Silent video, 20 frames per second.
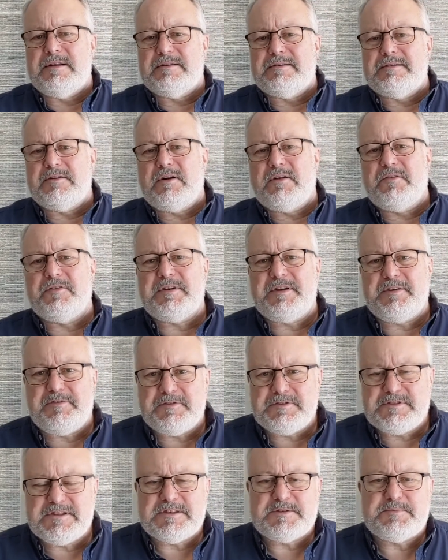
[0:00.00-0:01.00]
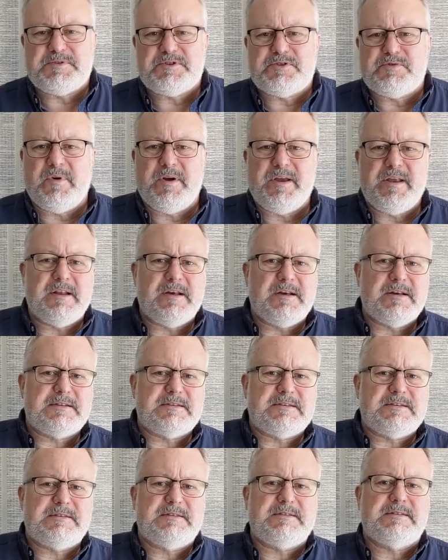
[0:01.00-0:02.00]
all the differences between
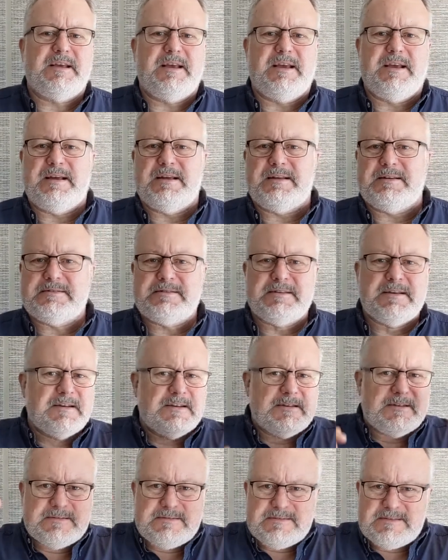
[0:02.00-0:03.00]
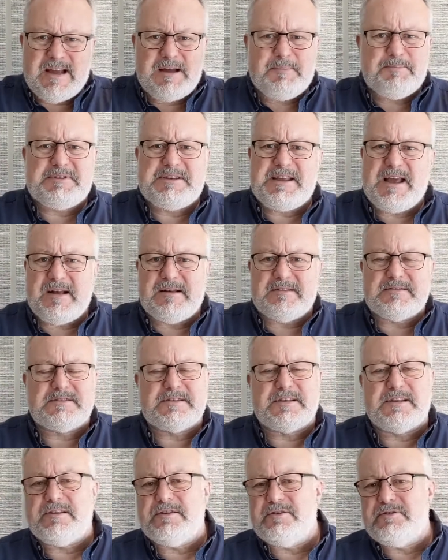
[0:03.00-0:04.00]
us and top-down
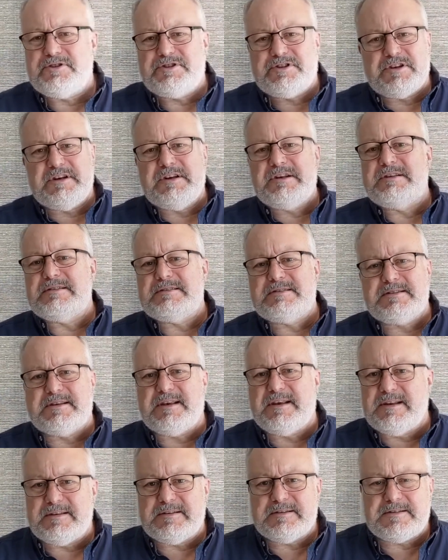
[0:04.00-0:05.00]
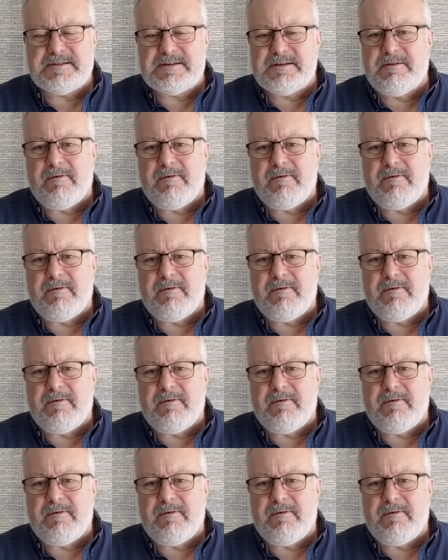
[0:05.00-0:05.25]
solutions and